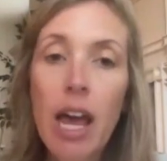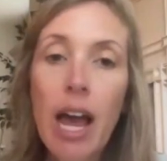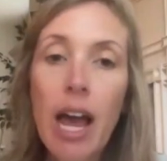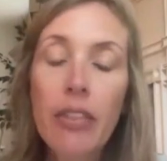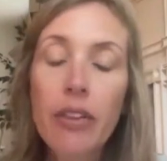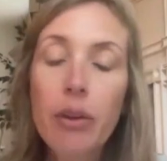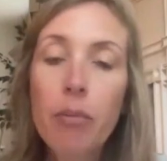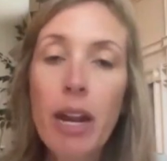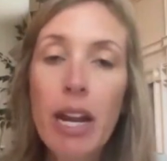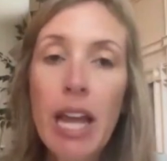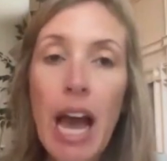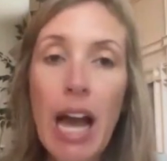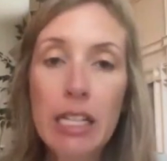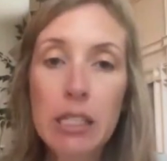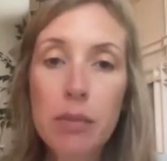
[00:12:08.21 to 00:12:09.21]
and the many
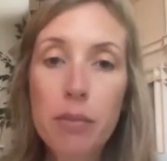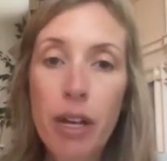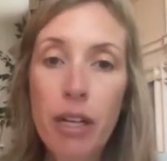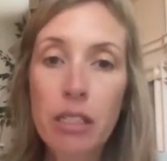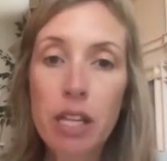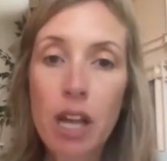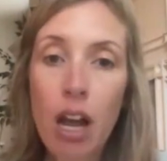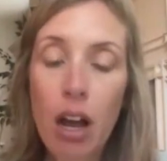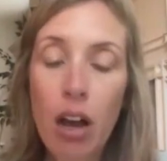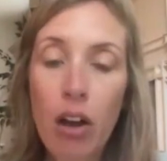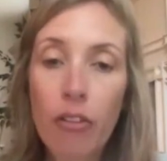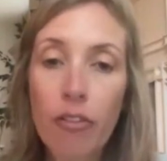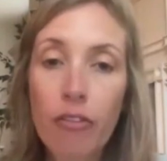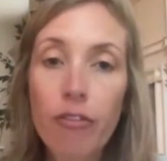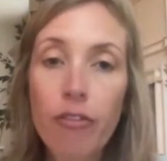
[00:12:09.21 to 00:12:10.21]
aspects
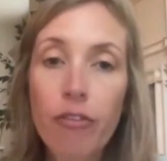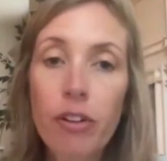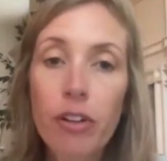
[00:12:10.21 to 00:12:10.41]
of